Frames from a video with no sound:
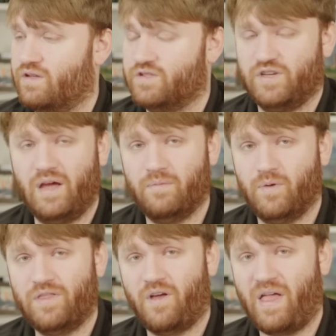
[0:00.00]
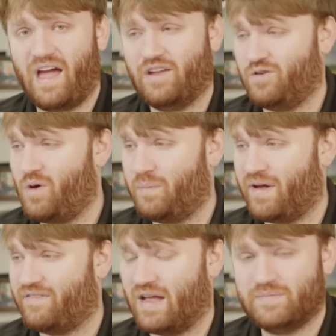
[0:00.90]
So yeah, with all that, I do hope you
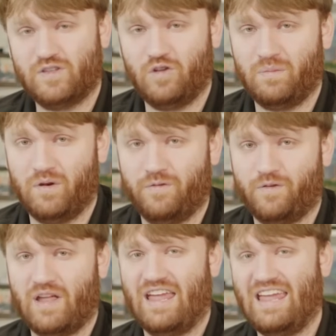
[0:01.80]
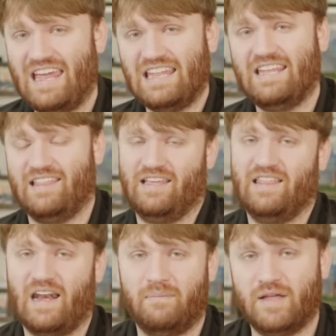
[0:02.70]
have an absolutely beautiful day. Anything
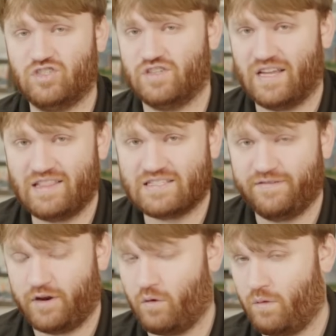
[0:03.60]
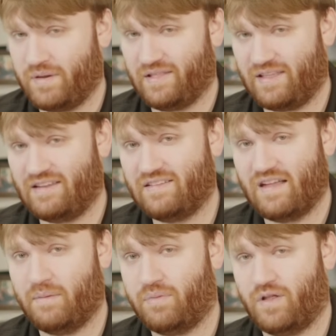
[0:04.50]
that I mentioned in this video will be linked
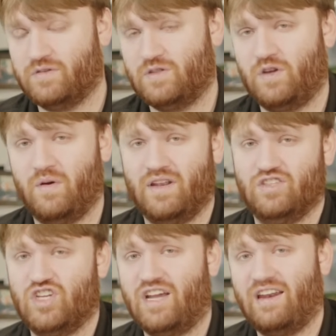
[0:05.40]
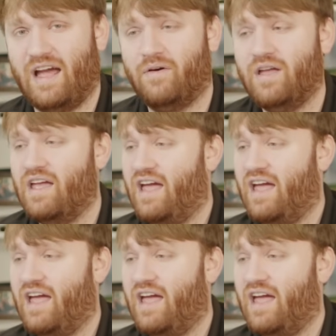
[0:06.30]
down below, so go ahead and check it out.